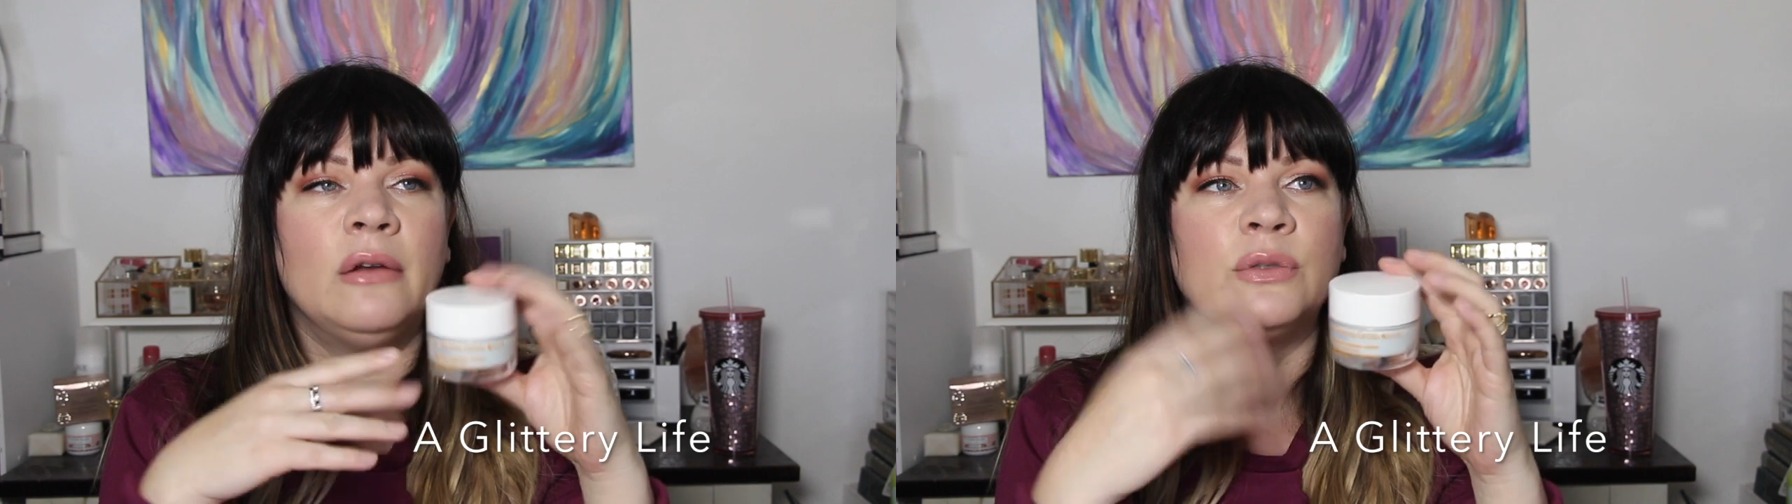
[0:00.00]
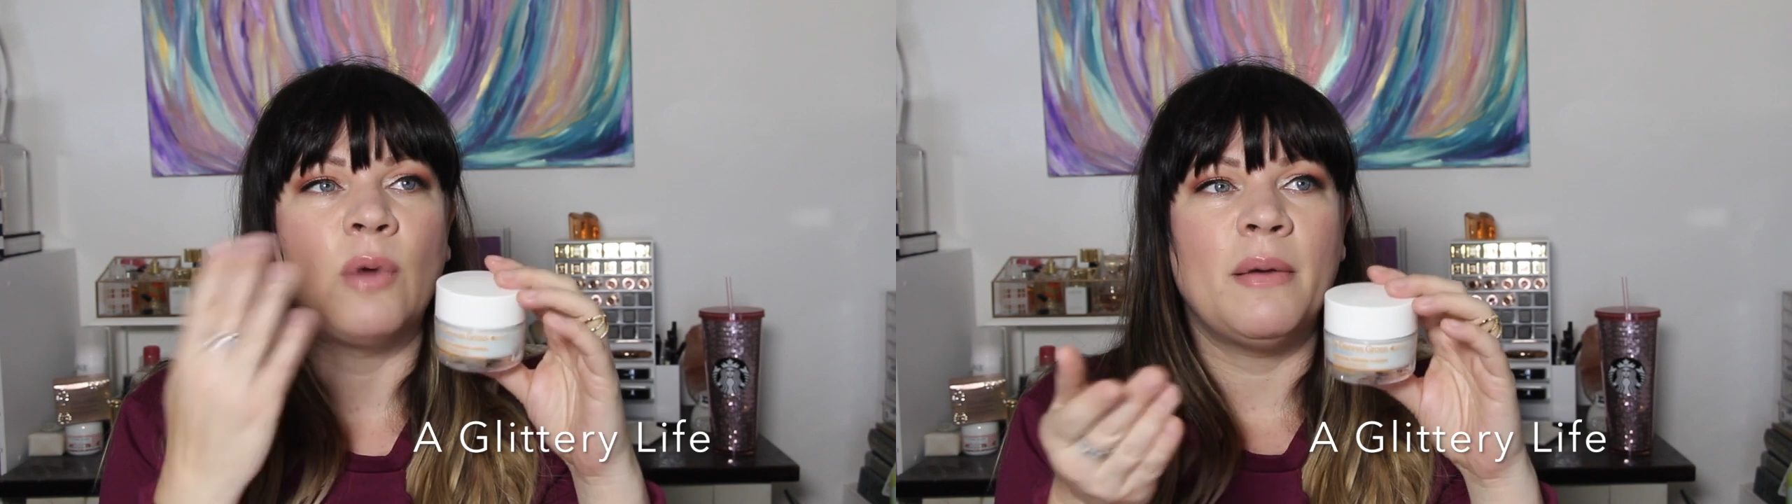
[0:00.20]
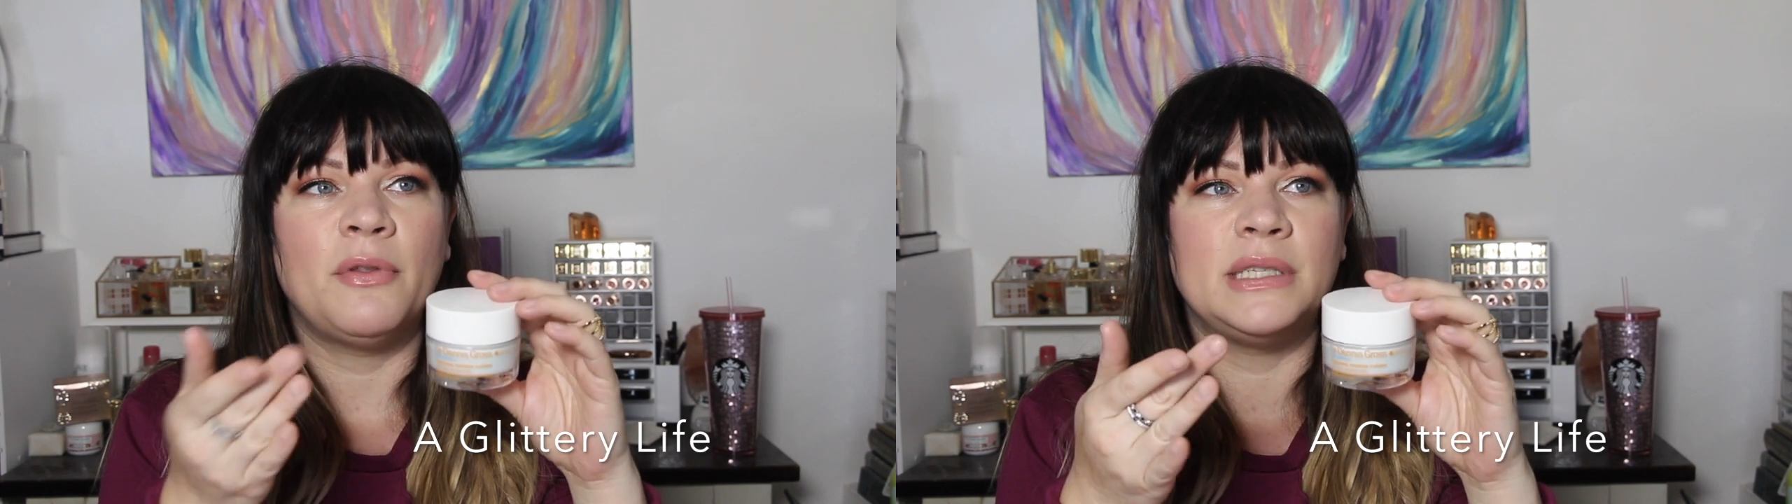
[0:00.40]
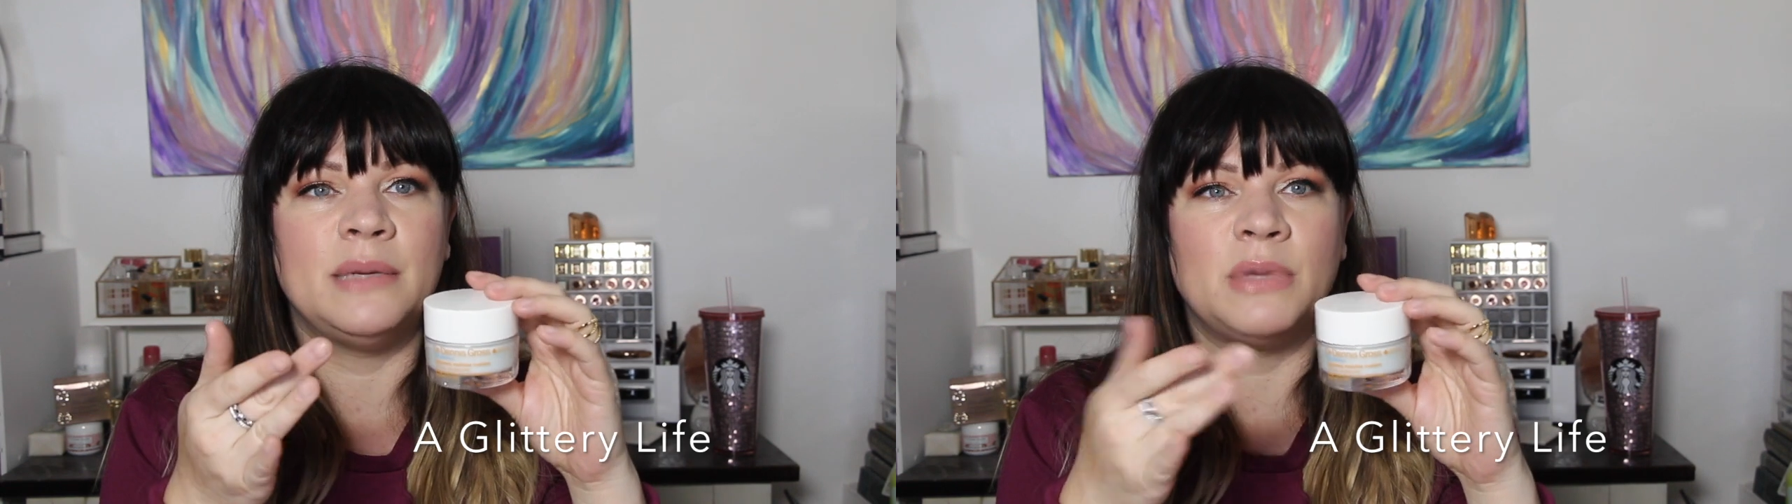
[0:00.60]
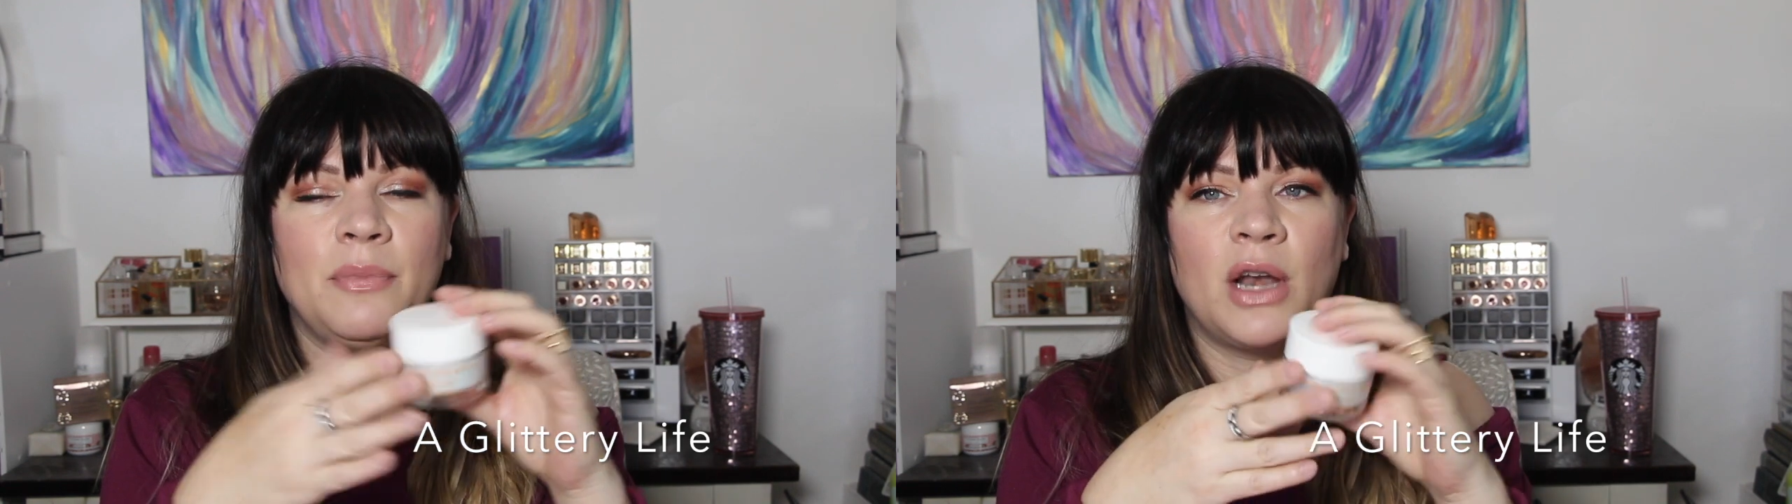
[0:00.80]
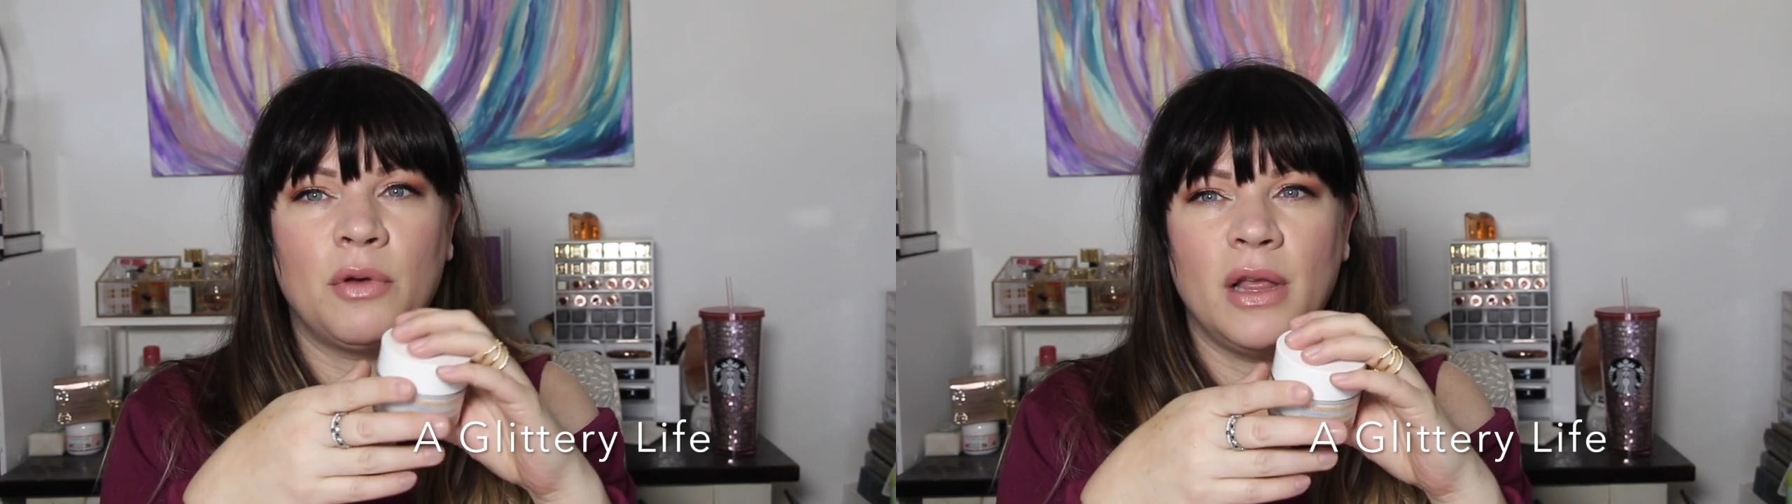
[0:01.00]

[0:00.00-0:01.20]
it was right about the same time that I